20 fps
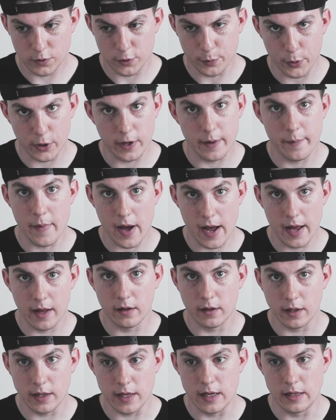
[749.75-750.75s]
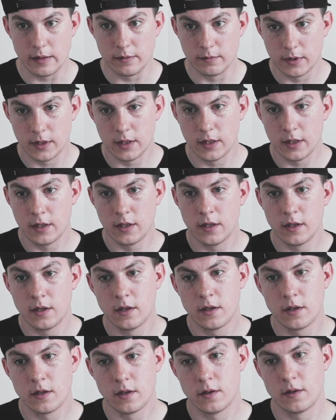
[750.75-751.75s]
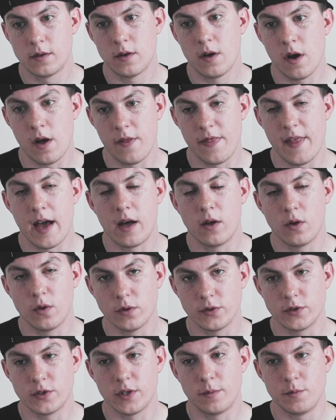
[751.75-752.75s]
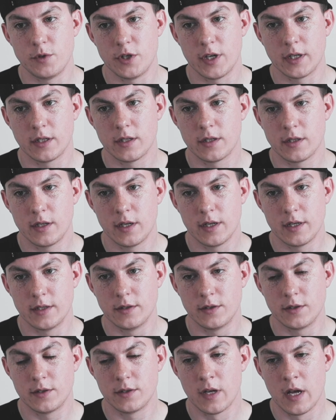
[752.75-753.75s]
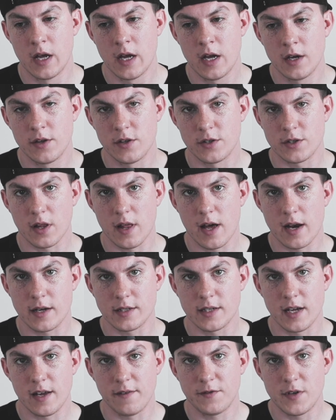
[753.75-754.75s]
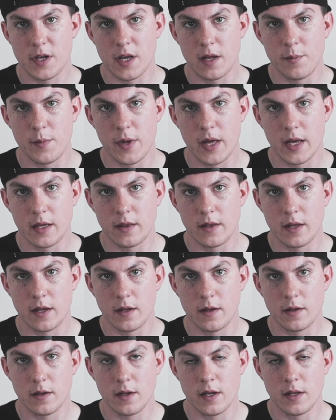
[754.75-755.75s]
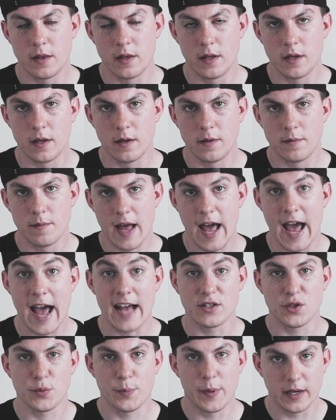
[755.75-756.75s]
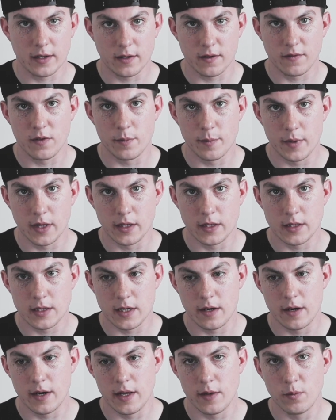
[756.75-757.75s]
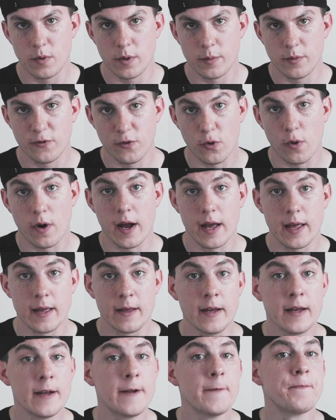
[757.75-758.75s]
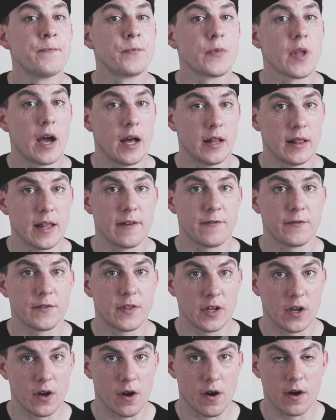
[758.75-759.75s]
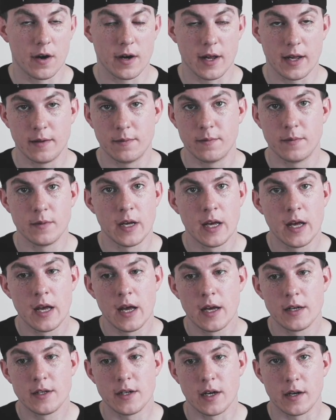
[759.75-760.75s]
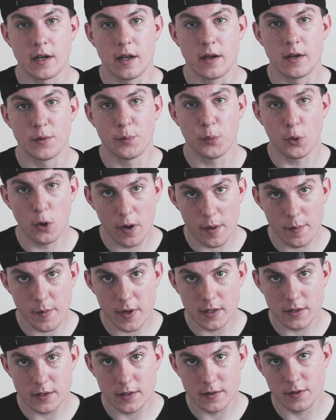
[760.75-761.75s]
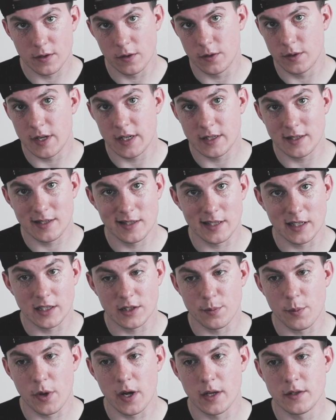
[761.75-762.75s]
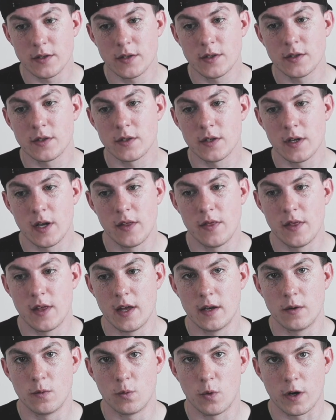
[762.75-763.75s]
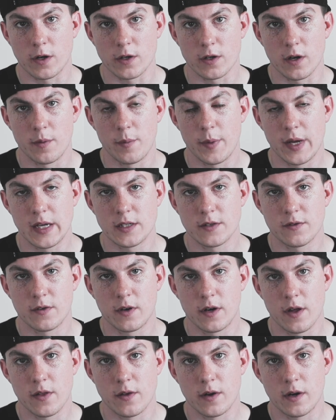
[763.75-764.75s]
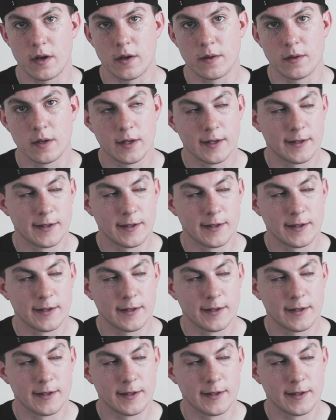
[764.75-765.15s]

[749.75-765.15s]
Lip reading: put it mildly on that whole subject, because there's a lot of safety in being in the aspect of the military. Before I left the Guard, I'd done a deployment, so that's 6 months, and then worked on base for another